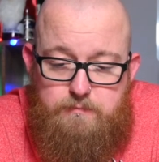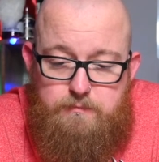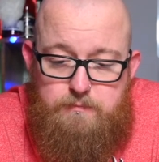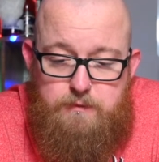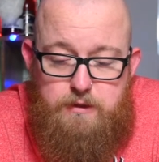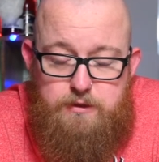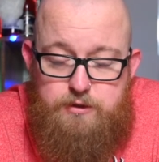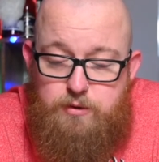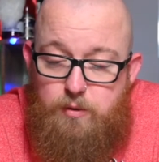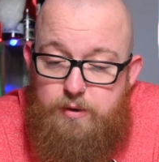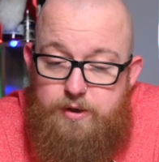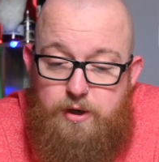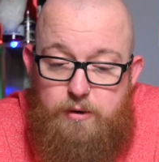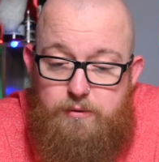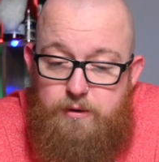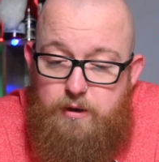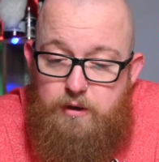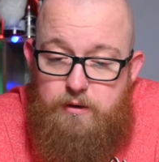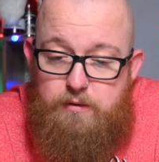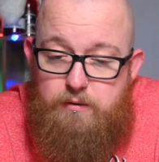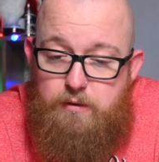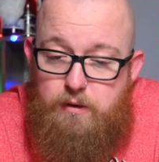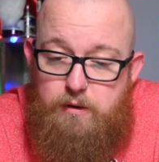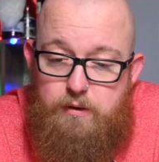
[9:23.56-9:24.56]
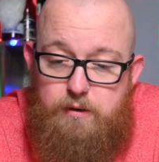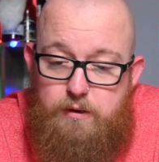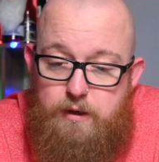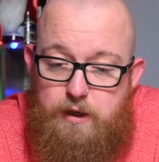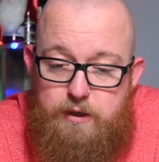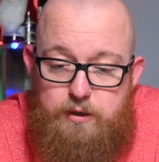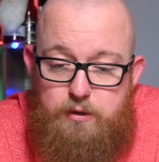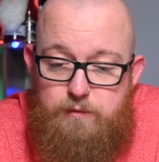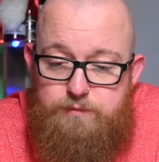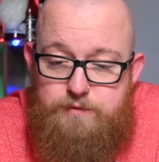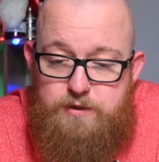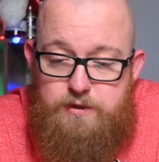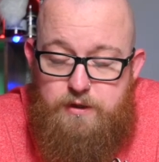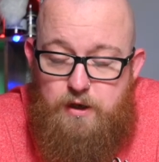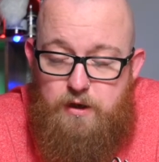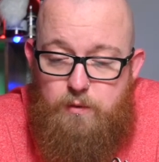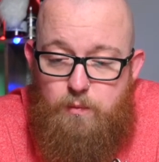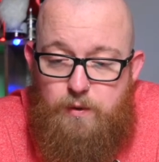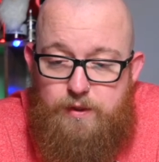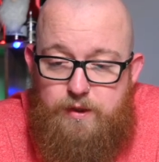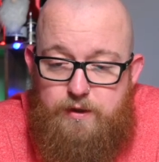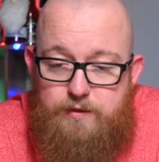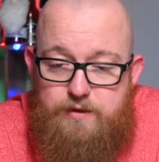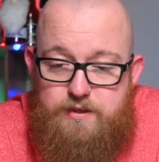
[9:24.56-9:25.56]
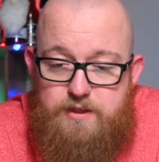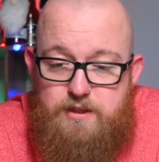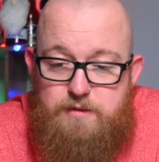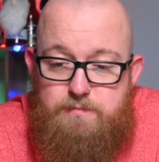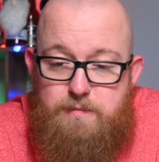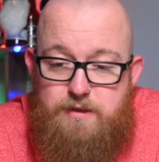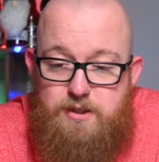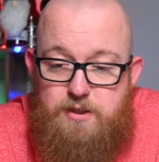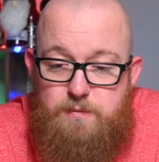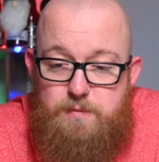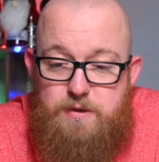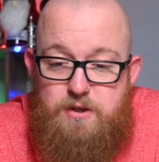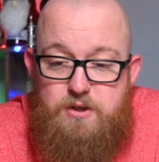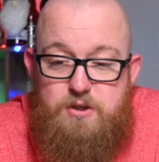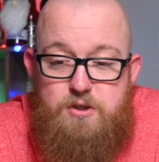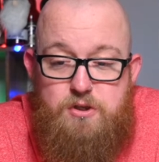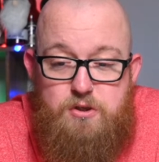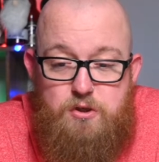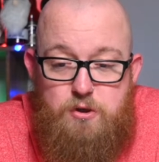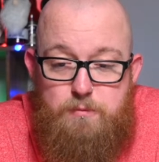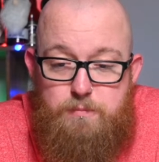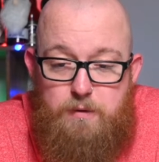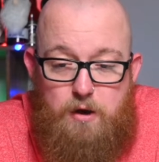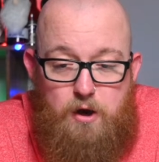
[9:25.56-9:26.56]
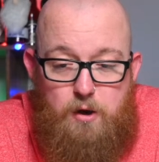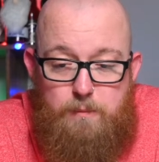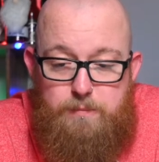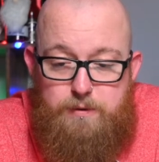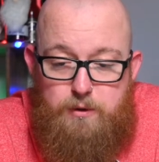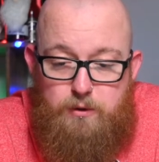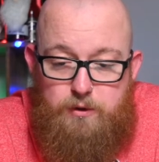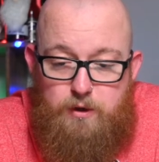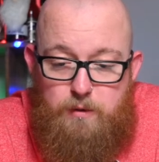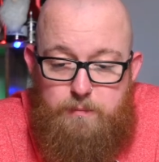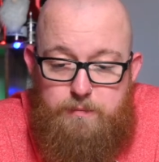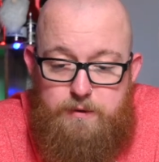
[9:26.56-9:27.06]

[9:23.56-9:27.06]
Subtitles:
So I don't know. I'd love to know whether this is meant to be super hoppy or not,